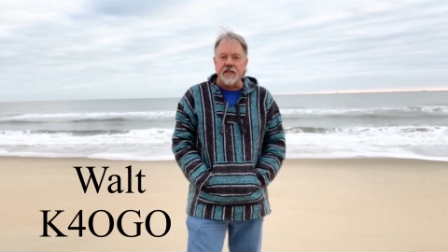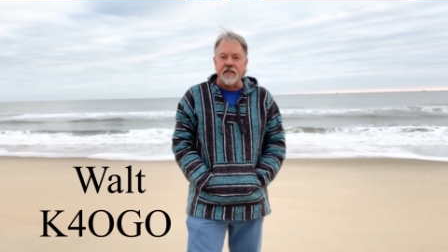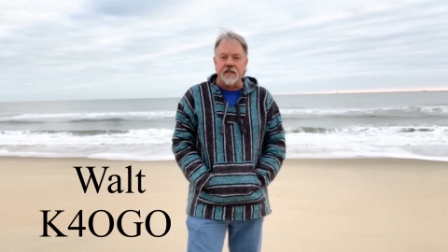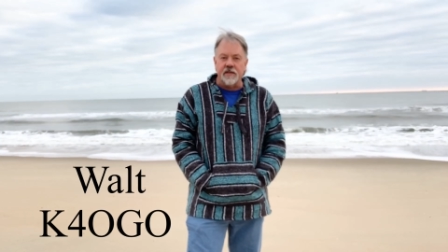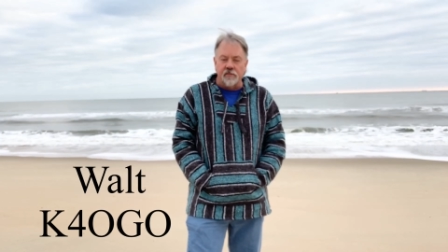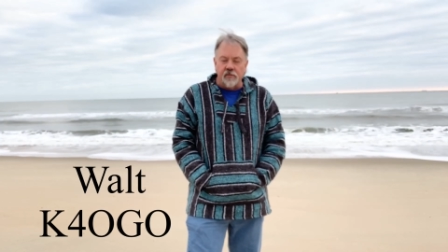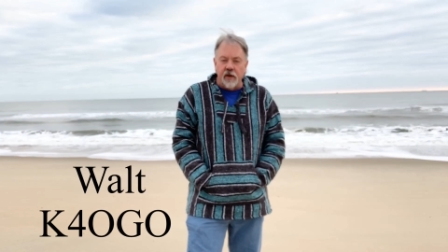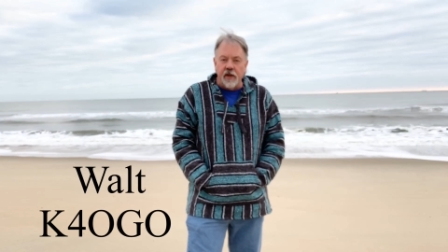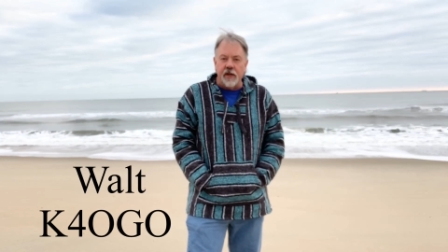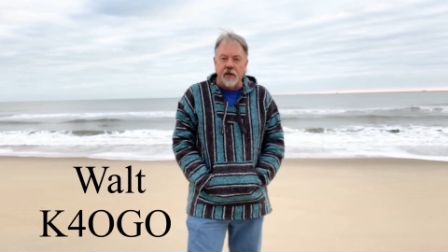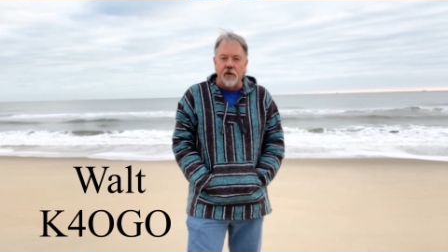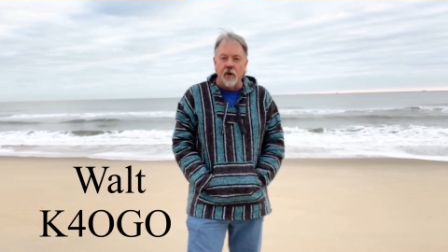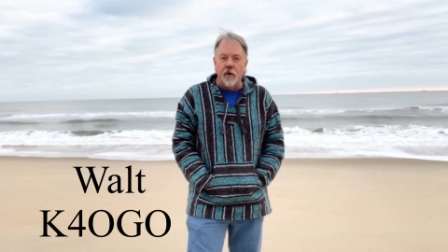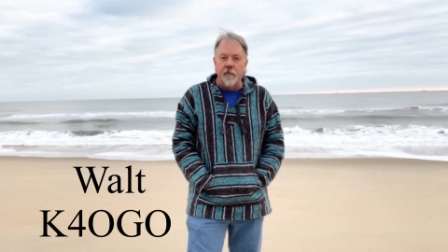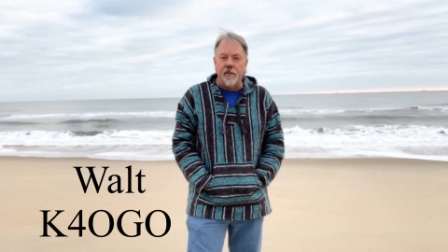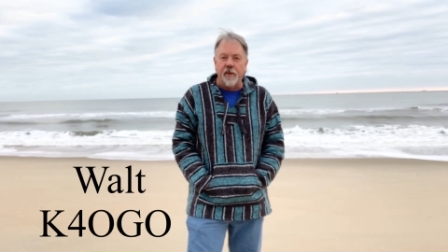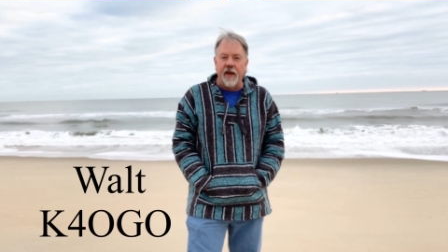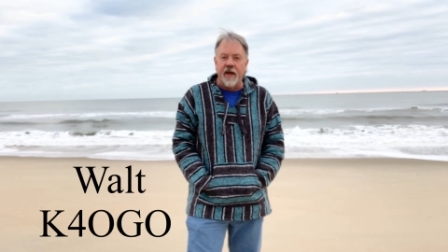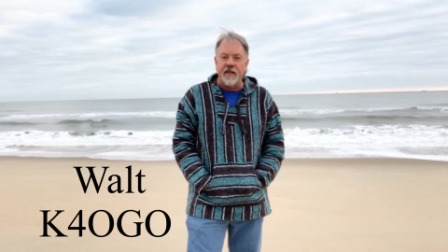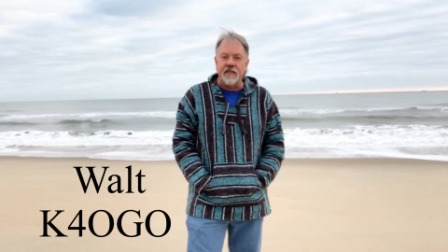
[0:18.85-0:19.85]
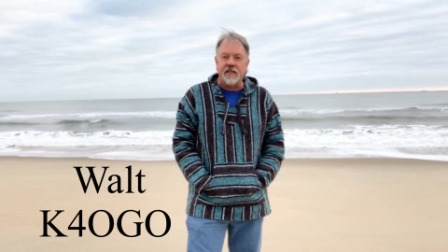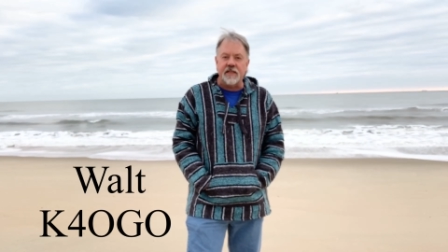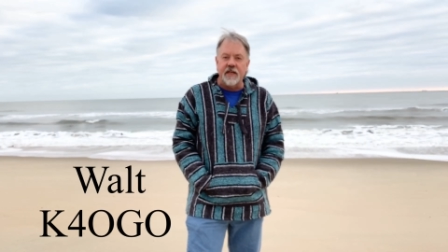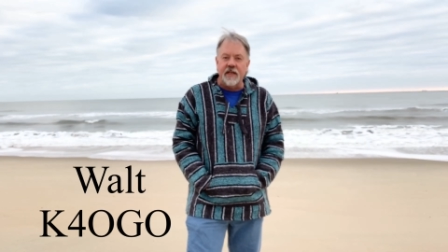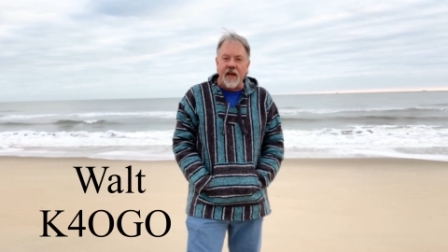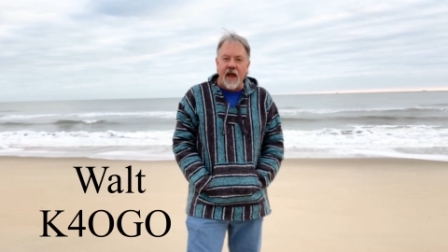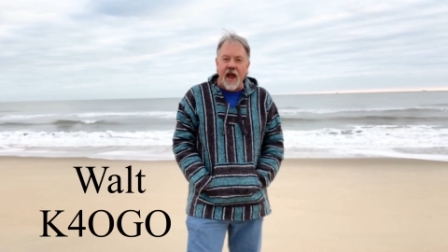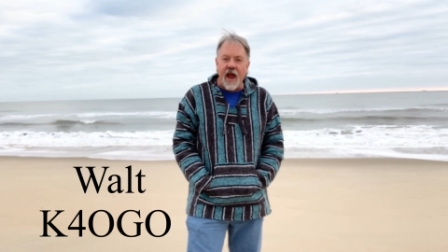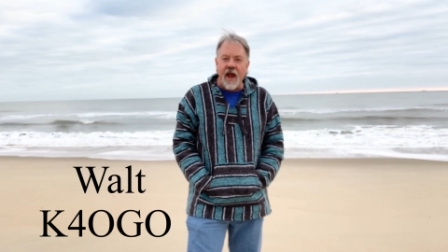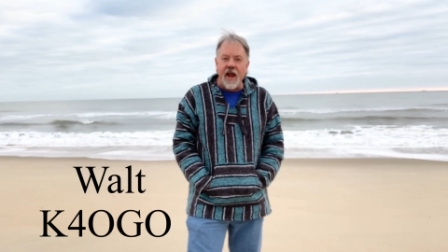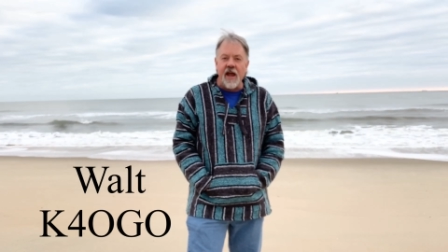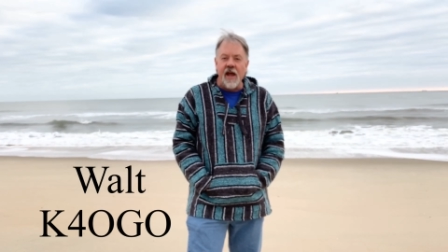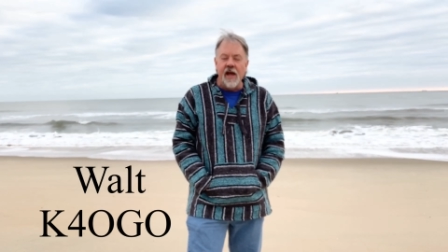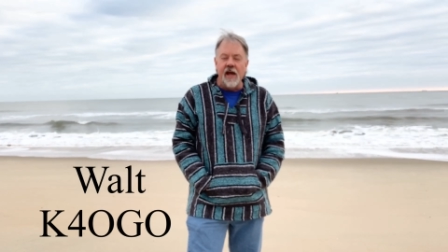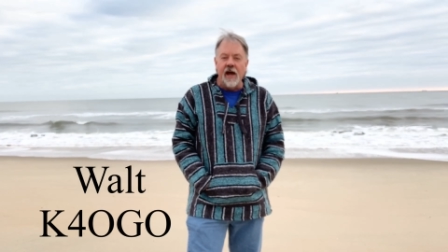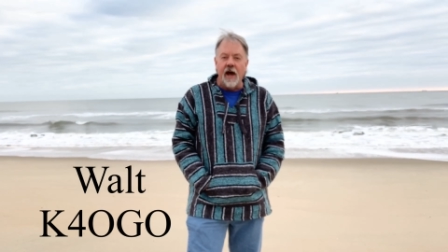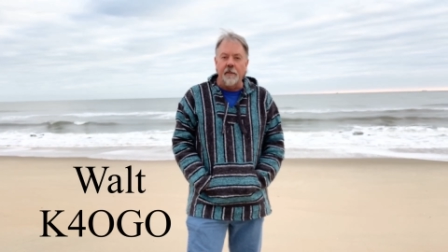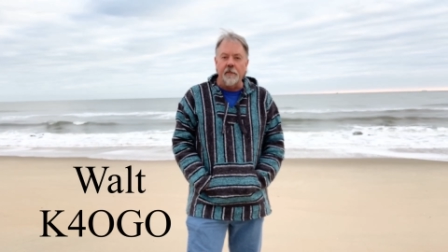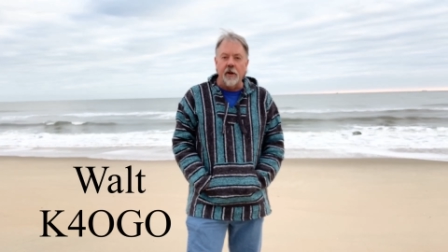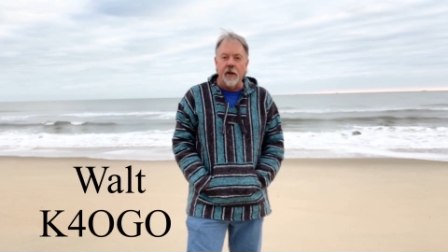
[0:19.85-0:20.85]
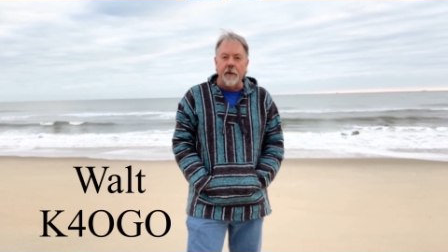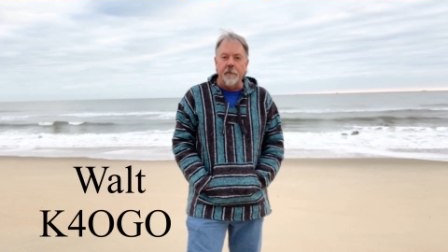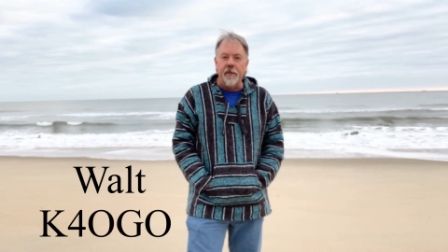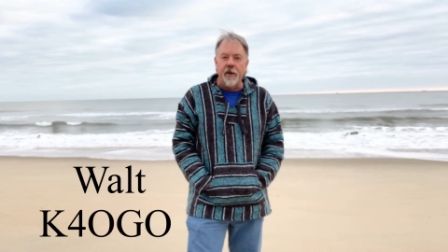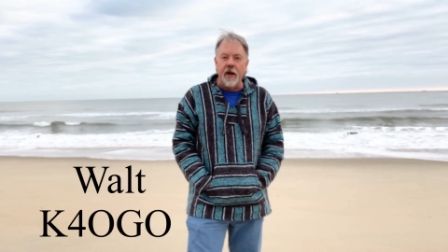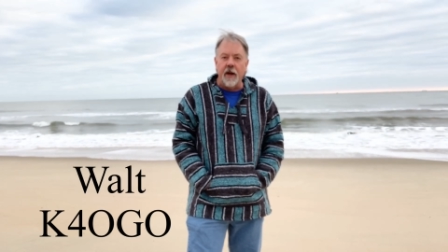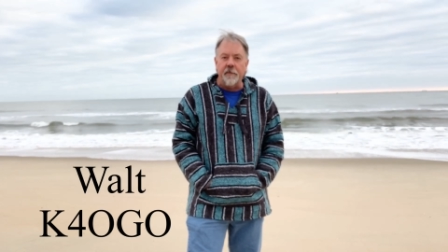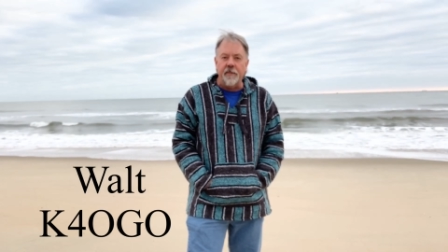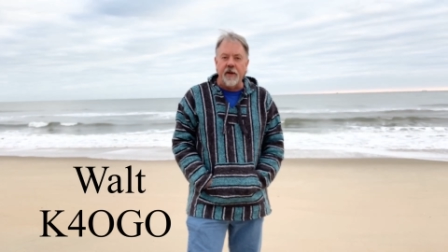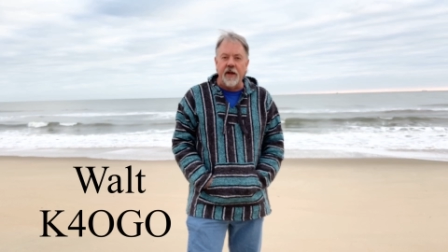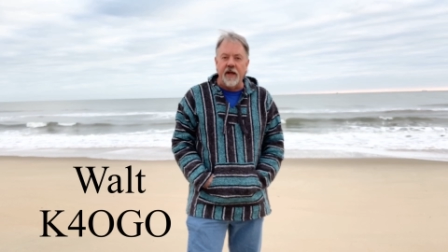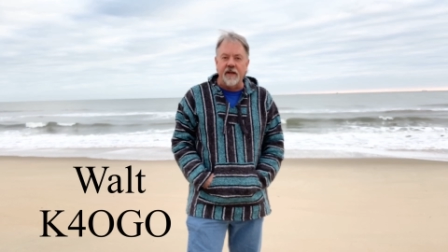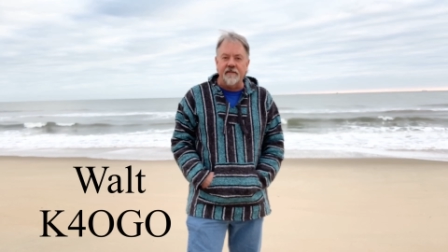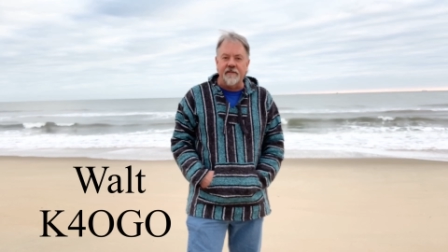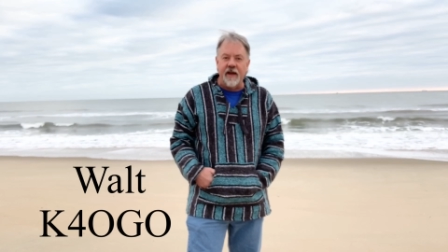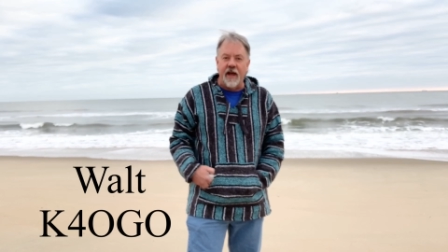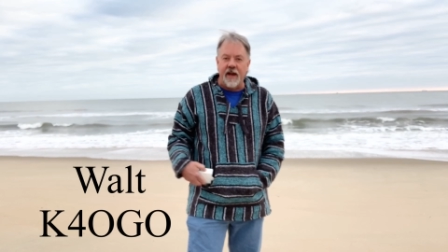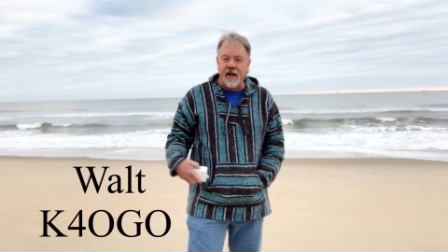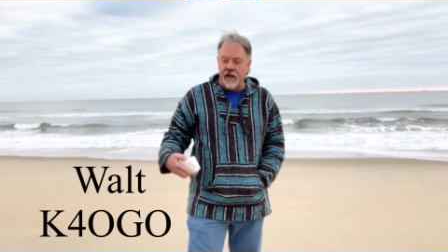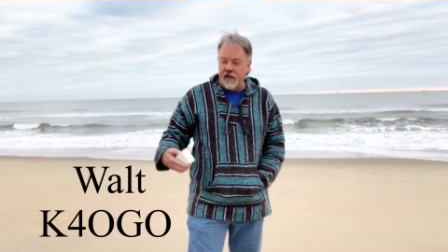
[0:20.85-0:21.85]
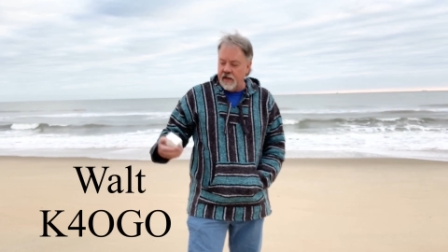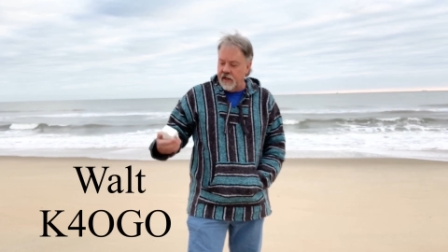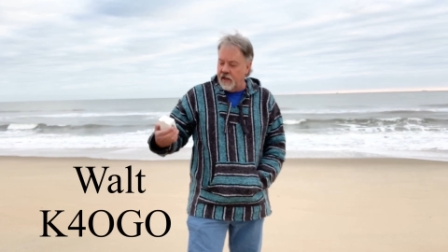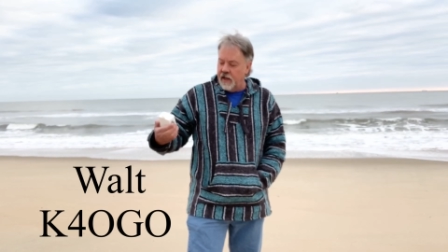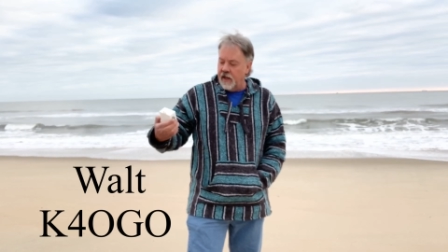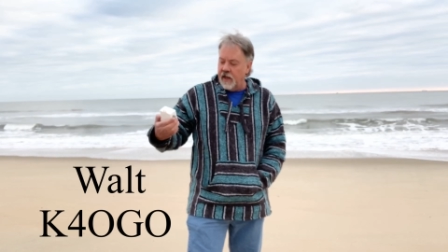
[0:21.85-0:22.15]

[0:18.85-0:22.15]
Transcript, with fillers: It's a really cool place. Today, I'm gonna put up an antenna